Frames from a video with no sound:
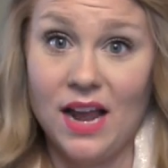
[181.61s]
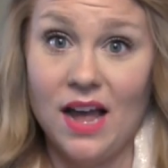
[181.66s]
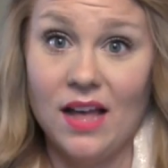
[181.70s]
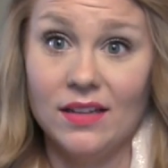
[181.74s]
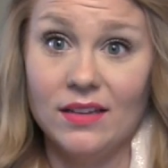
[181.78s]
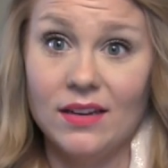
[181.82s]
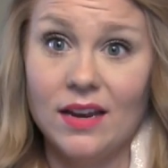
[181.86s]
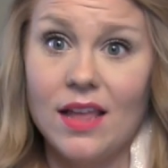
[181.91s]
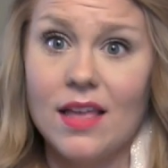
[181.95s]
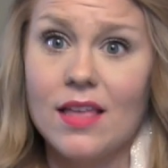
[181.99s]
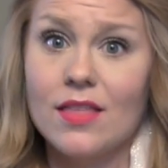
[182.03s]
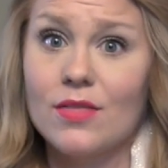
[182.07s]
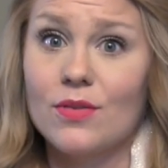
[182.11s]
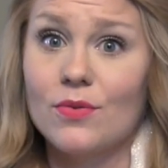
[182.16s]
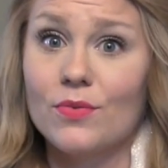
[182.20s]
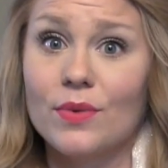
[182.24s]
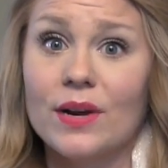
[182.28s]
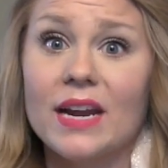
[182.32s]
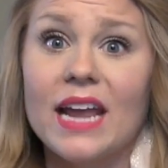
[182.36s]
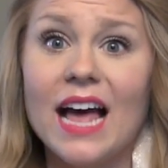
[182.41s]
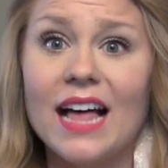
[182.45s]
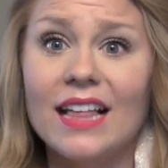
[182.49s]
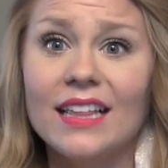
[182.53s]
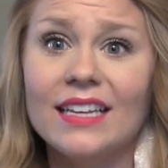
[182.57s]
reality. The
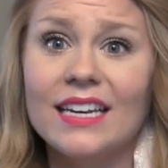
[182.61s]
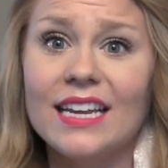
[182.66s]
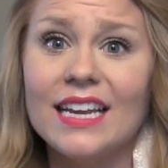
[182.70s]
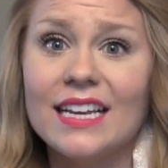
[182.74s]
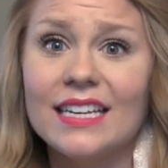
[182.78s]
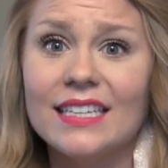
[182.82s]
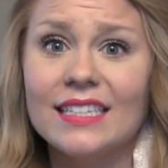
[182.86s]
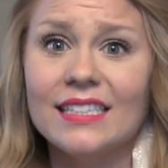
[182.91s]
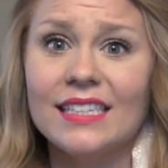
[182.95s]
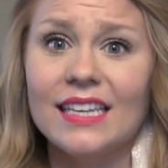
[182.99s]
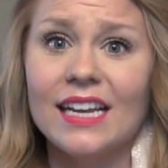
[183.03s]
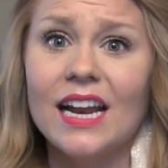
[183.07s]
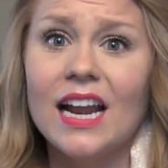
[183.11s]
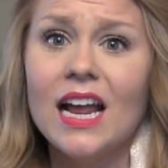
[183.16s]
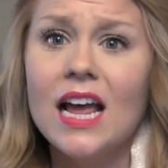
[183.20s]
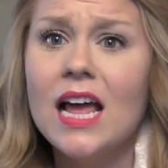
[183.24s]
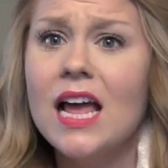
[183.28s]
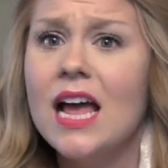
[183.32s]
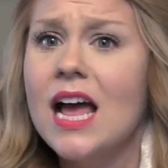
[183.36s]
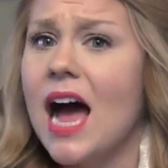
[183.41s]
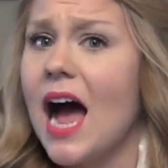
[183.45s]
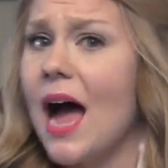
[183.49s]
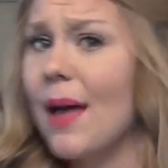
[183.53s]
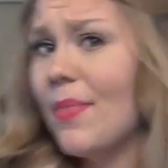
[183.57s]
reality is that
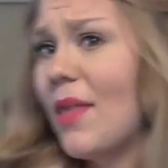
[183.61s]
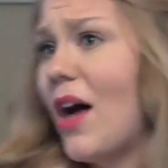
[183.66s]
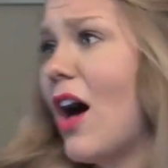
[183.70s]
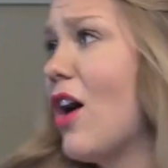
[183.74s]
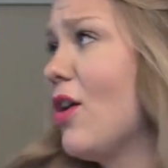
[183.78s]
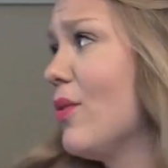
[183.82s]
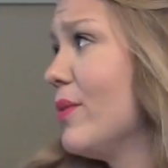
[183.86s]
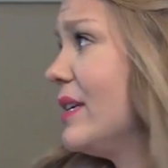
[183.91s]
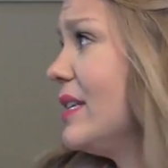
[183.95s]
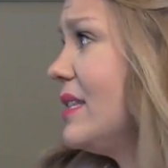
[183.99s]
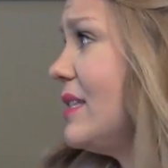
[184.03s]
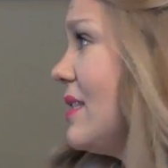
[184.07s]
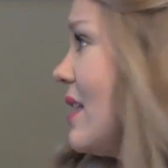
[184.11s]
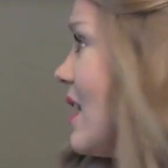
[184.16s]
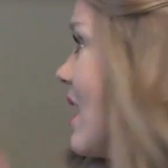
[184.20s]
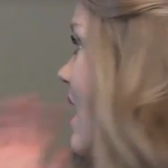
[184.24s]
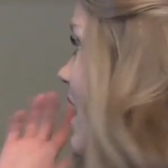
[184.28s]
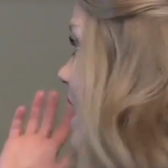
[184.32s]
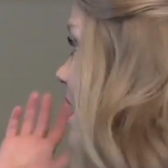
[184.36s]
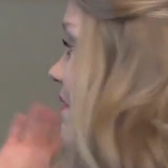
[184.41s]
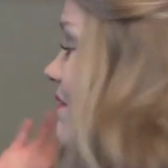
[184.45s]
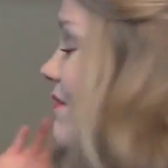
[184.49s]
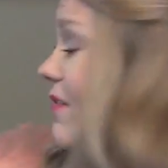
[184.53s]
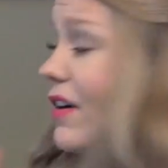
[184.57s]
I'm not always
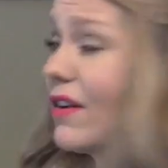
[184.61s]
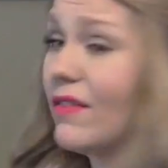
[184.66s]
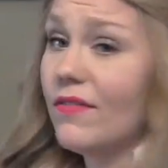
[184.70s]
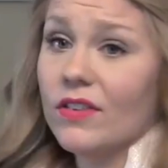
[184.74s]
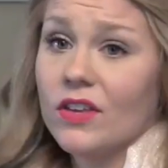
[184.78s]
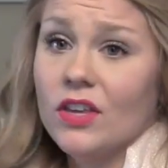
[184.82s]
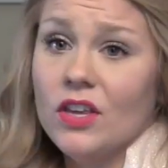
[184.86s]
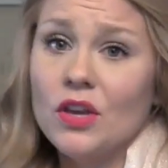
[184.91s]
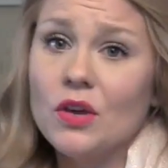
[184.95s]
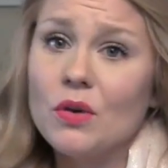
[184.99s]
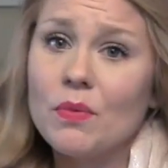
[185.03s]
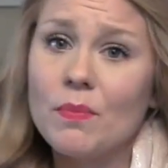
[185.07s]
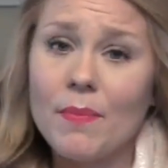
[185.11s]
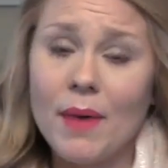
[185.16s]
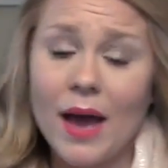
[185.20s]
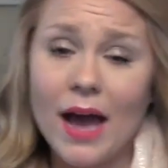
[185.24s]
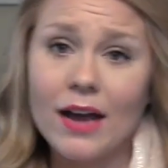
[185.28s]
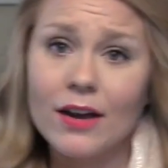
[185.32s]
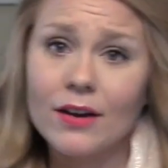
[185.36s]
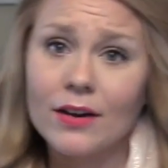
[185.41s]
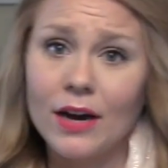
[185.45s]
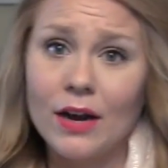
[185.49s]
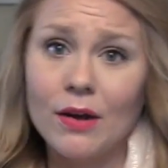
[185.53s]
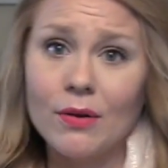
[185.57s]
sitting in front of a cute
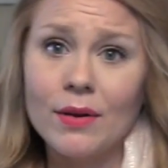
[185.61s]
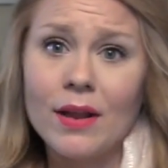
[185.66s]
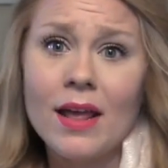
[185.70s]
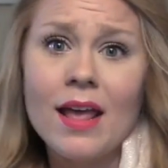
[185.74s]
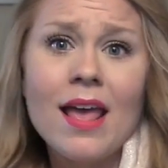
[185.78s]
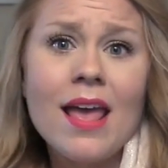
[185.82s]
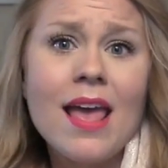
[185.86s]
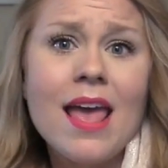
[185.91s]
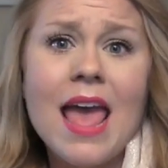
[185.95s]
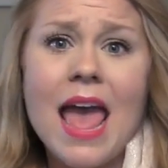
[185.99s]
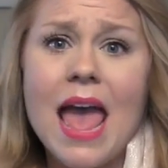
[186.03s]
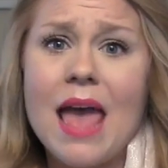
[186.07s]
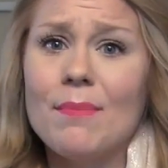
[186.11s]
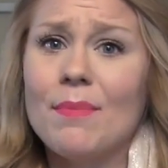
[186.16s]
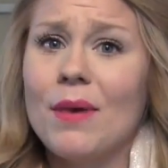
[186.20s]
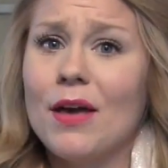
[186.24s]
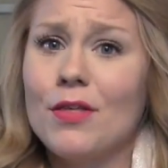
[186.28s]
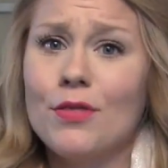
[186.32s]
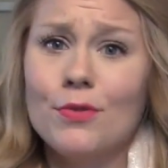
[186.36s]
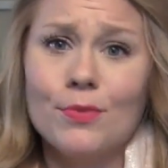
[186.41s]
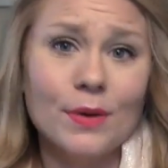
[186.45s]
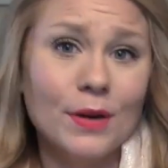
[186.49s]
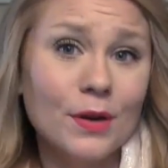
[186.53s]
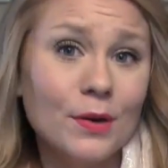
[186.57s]
background and
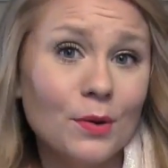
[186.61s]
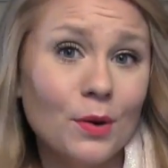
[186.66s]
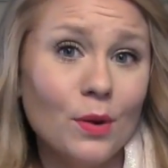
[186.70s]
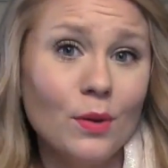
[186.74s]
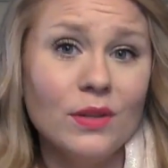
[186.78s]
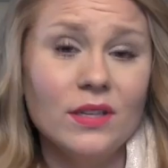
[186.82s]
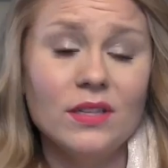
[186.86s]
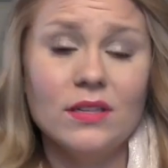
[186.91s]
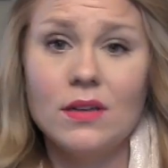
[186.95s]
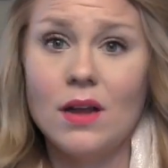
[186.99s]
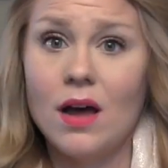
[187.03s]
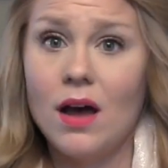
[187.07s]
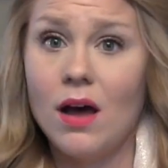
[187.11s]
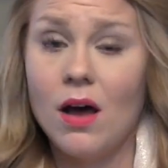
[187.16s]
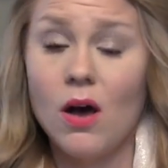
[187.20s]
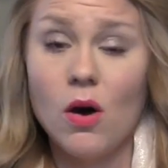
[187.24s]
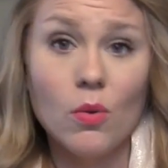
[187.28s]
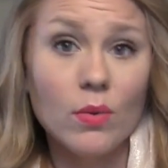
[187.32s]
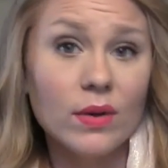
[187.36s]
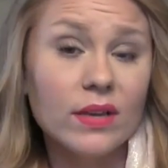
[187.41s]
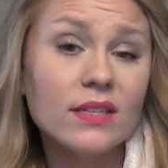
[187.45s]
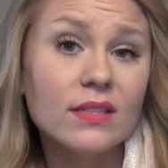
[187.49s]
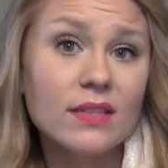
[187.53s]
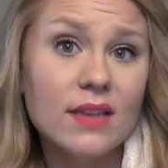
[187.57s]
my three-year-old is not
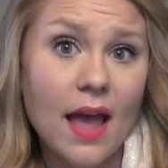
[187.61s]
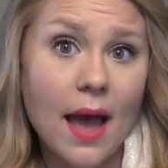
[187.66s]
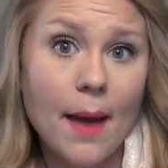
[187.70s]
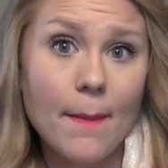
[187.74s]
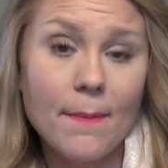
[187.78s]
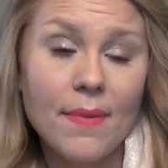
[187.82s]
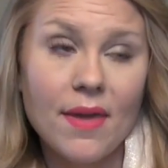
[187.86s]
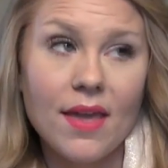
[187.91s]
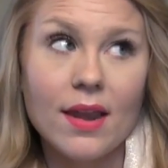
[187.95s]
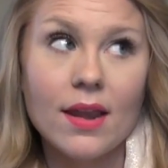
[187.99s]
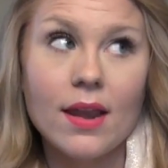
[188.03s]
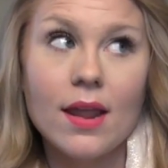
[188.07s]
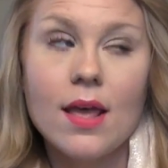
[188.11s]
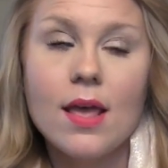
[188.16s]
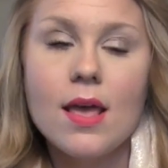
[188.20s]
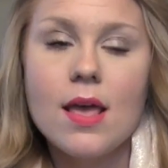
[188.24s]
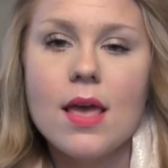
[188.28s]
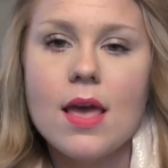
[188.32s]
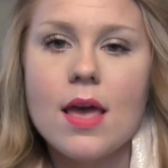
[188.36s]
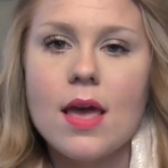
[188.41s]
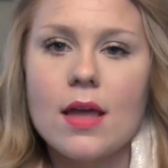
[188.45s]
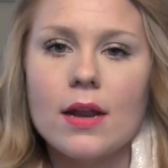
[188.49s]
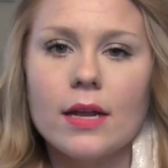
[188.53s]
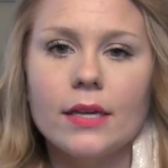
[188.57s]
always napping
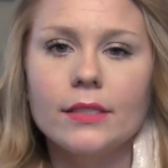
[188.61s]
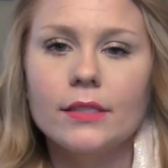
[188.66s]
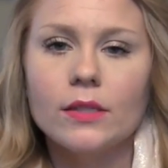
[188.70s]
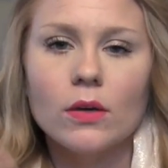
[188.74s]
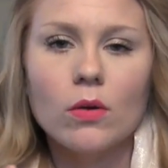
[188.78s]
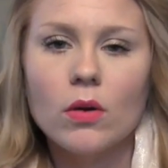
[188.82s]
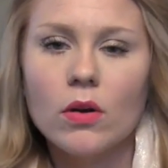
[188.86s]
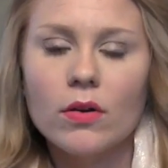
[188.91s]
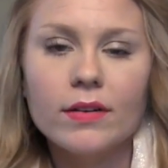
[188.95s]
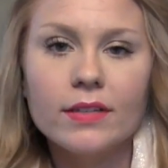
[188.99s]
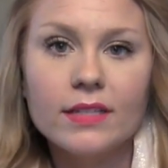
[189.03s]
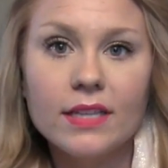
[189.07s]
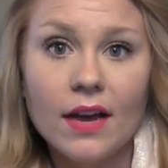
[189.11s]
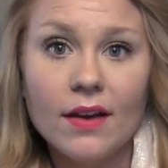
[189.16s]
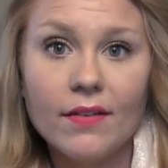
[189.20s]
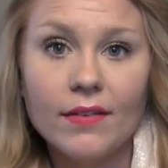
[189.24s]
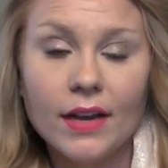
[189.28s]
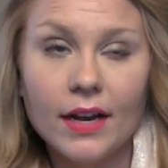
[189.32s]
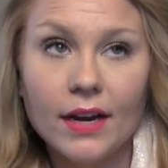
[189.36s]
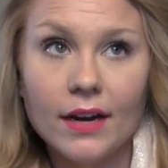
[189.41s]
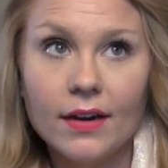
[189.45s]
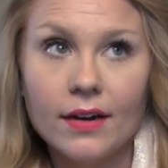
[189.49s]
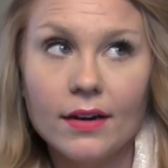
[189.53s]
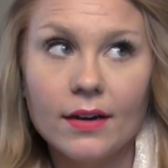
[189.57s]
and I don't always have
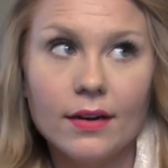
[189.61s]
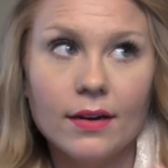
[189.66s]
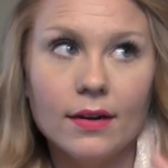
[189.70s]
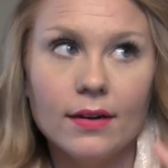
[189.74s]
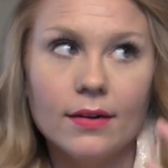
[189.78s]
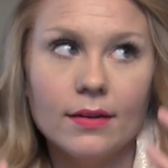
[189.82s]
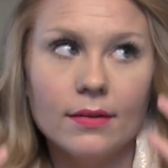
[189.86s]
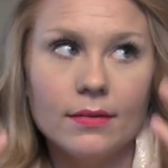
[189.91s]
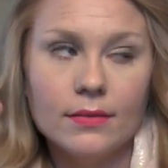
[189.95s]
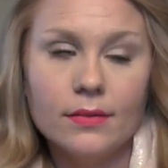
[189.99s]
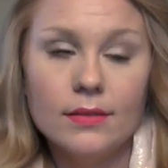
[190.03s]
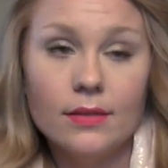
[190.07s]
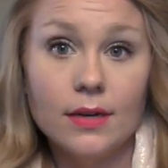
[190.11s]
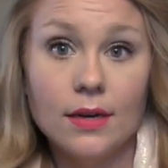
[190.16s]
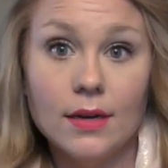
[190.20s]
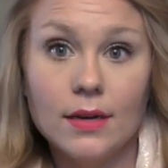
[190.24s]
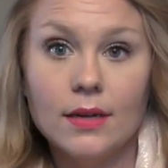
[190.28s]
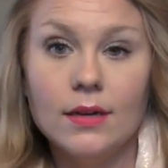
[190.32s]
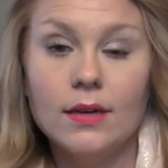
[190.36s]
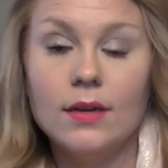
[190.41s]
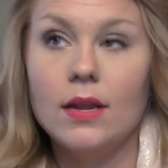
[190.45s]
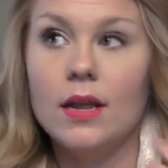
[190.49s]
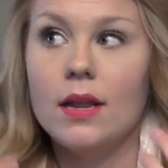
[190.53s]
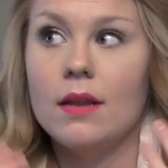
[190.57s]
hair
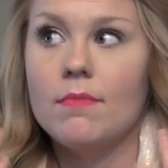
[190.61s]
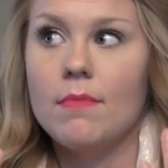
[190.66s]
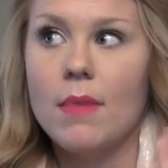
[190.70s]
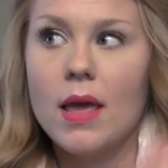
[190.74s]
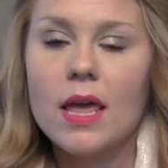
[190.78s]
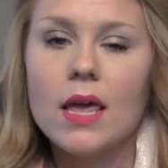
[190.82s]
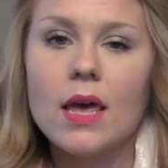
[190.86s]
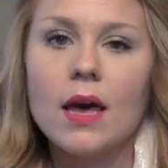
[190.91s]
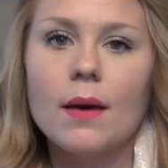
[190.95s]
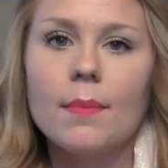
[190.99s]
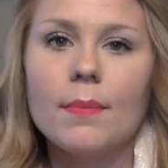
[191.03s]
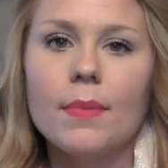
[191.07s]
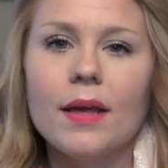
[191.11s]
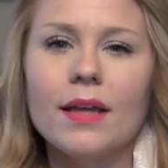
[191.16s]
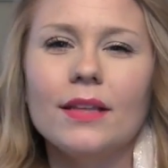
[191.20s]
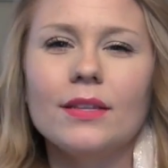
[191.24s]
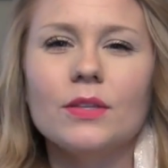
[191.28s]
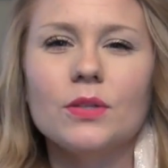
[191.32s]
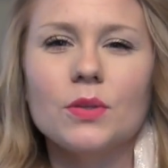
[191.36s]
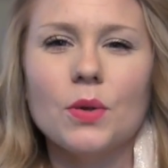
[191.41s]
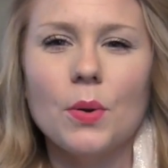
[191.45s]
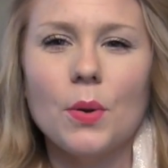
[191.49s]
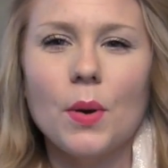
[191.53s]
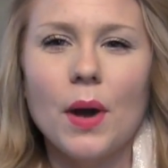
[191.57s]
done and makeup,
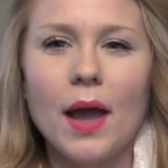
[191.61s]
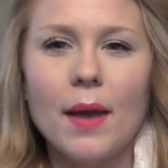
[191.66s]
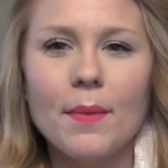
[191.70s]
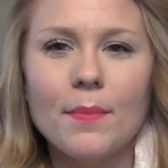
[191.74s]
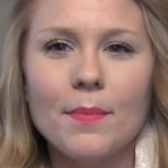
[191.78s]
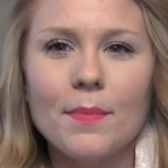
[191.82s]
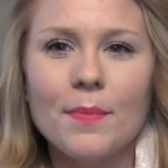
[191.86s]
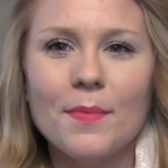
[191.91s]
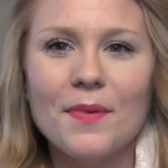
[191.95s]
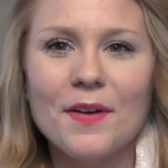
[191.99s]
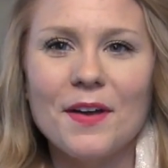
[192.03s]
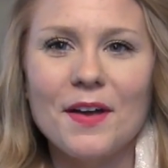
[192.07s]
and so I'm,